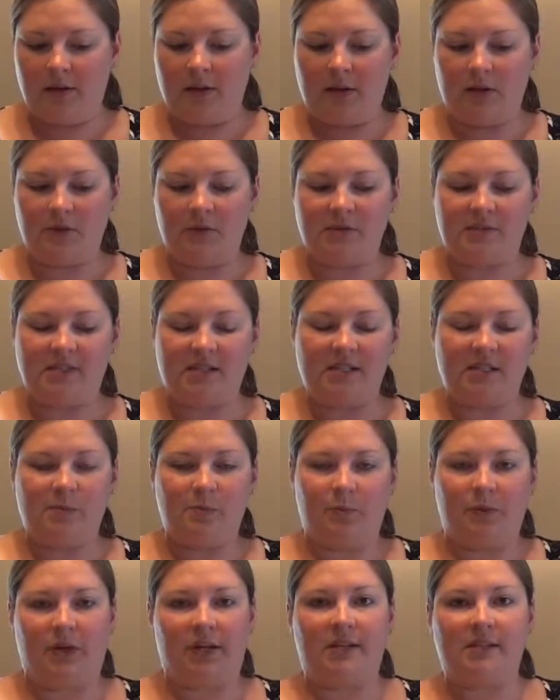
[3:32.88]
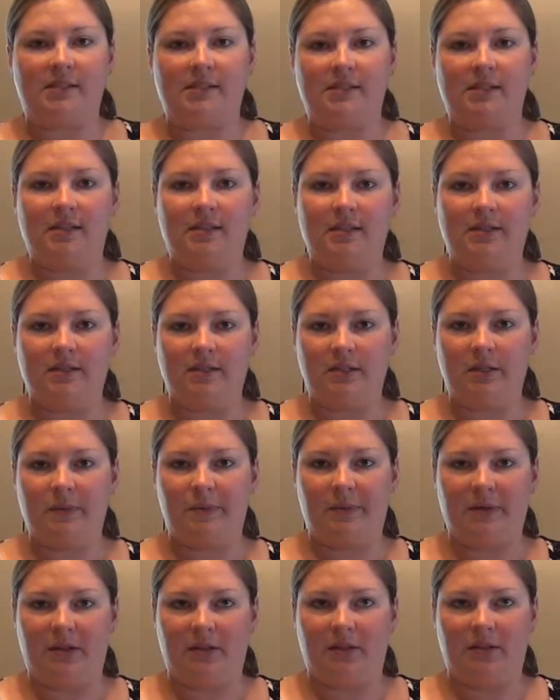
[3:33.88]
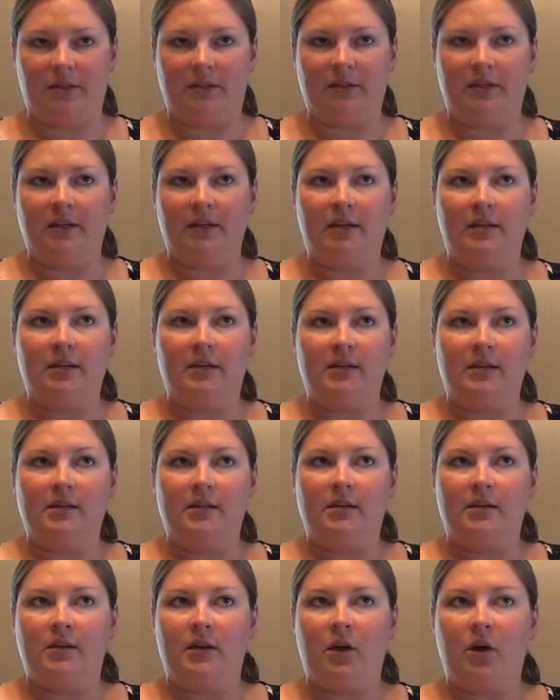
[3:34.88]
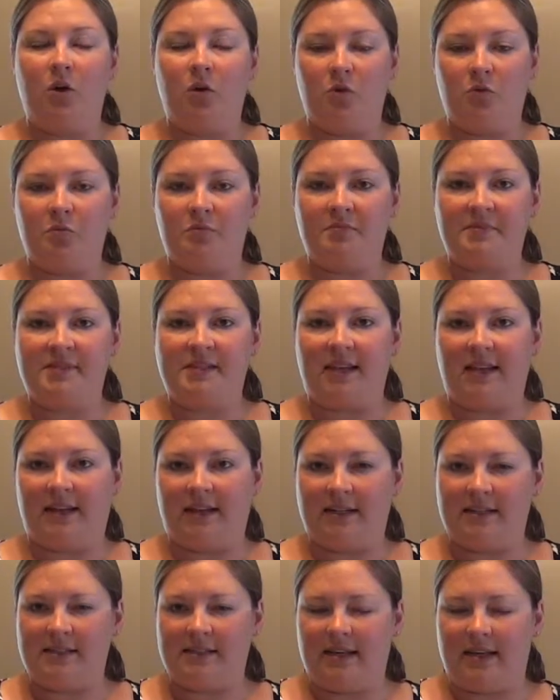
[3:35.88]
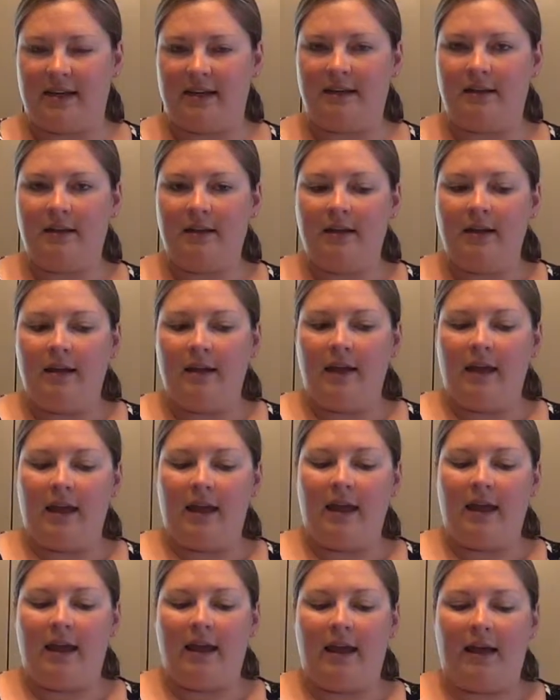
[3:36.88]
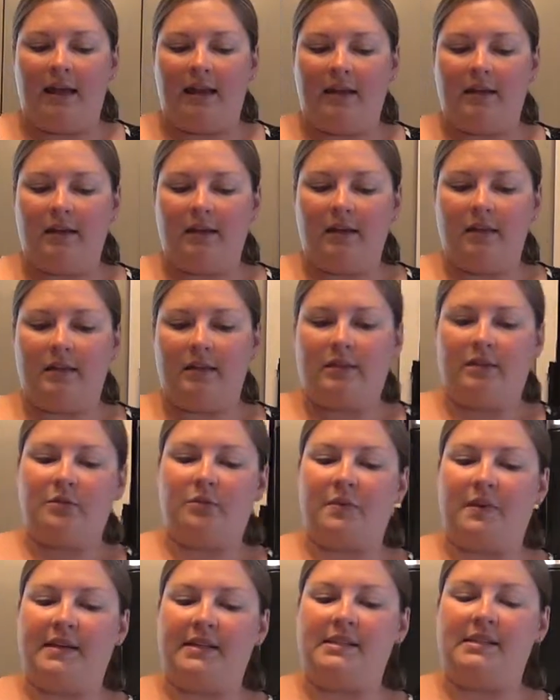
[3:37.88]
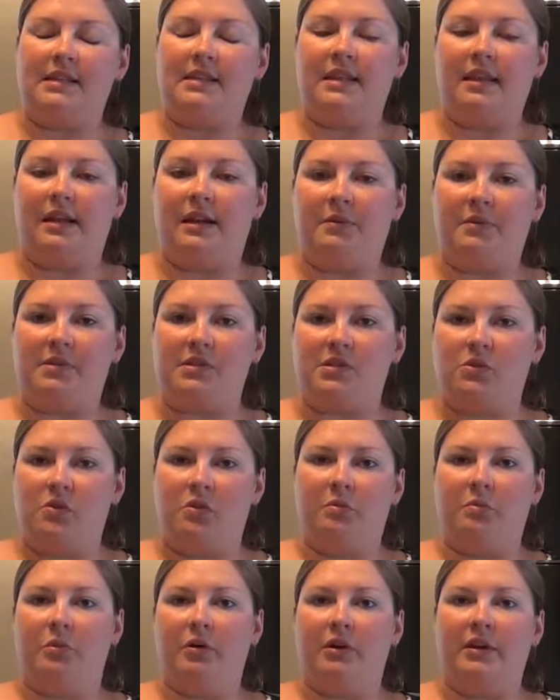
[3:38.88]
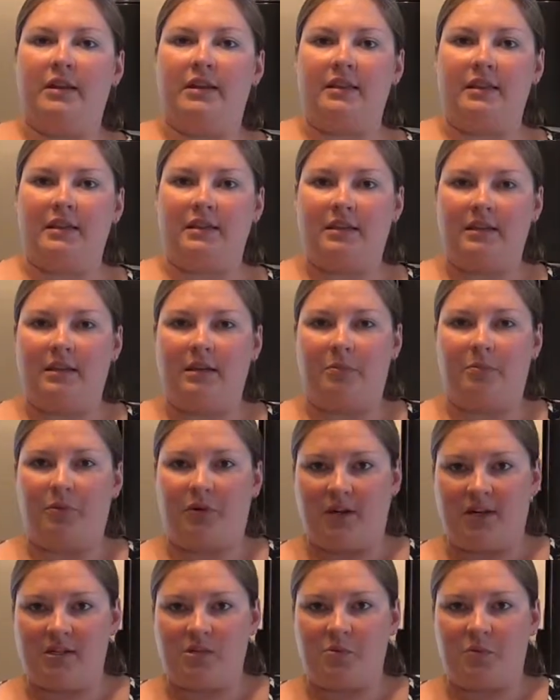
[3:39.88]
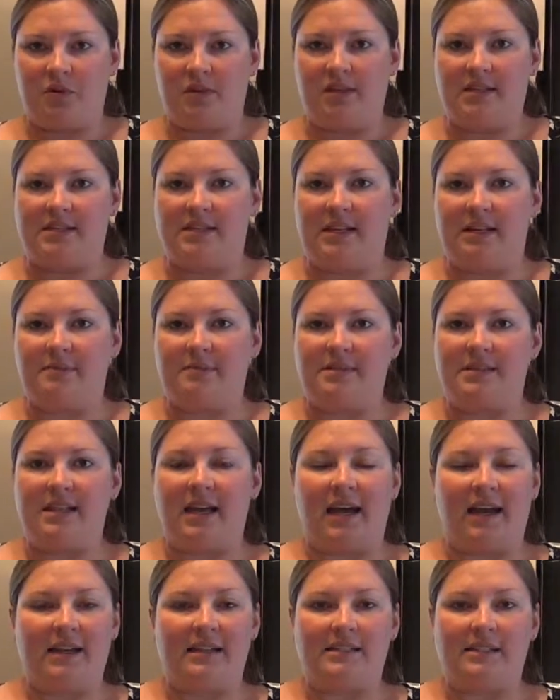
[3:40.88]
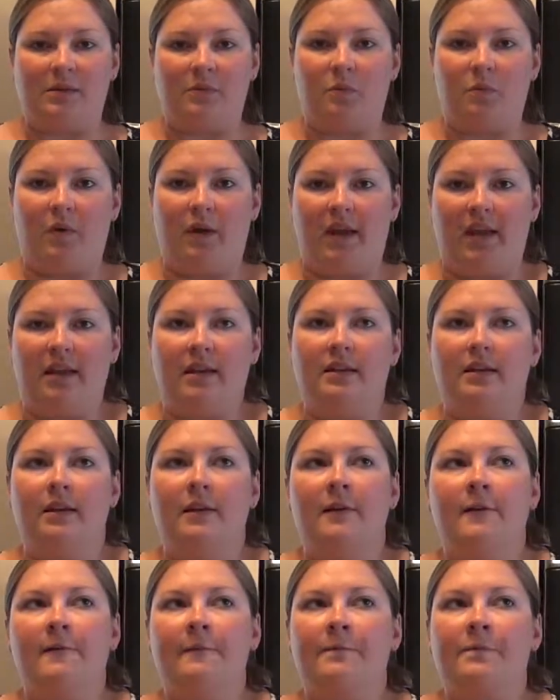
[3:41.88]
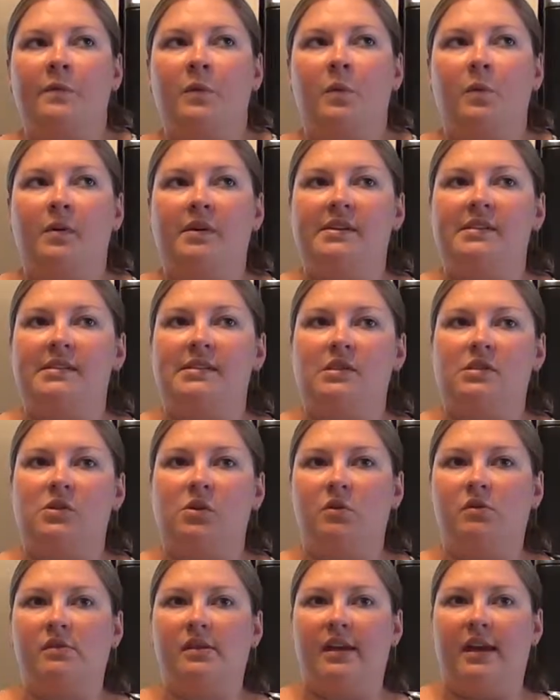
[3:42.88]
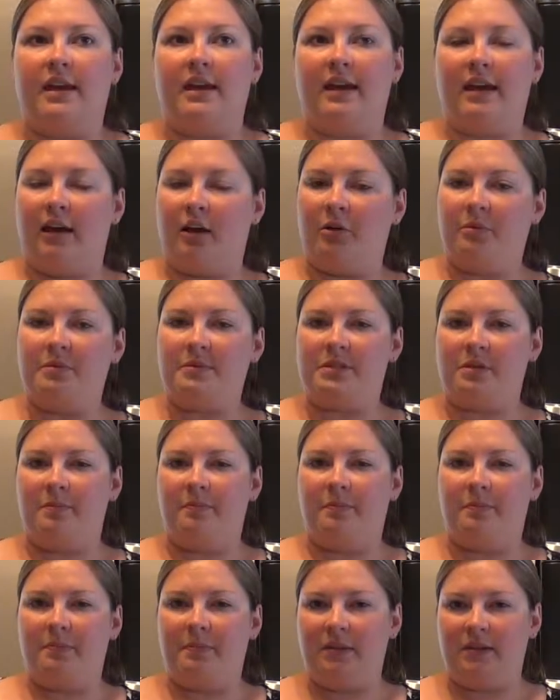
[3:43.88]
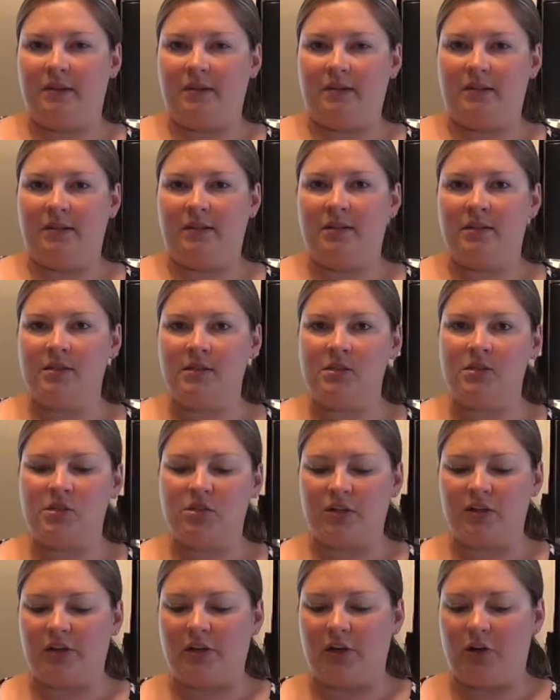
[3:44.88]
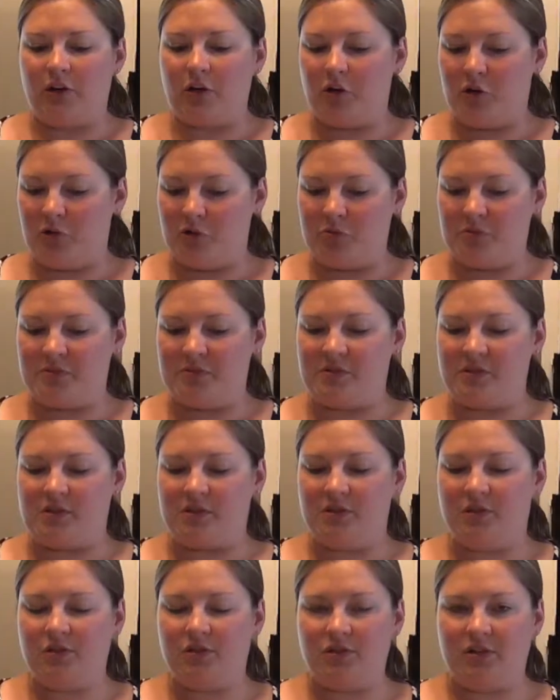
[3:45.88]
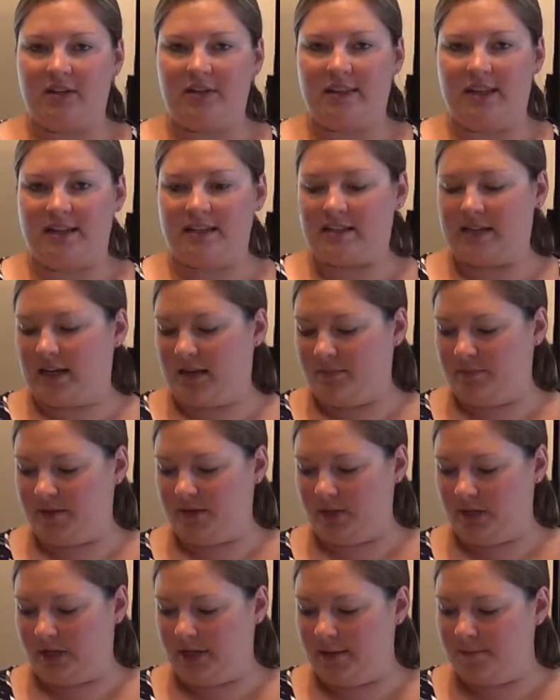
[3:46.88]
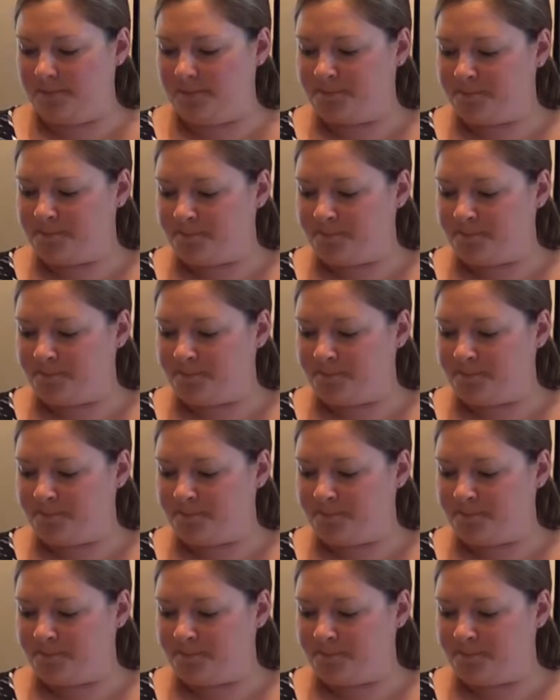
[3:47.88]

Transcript: used these bricks to build homes, like I said, and the reason that it was so important that the bricks were the same size and weight was so that it helped to build sturdier homes during that time period.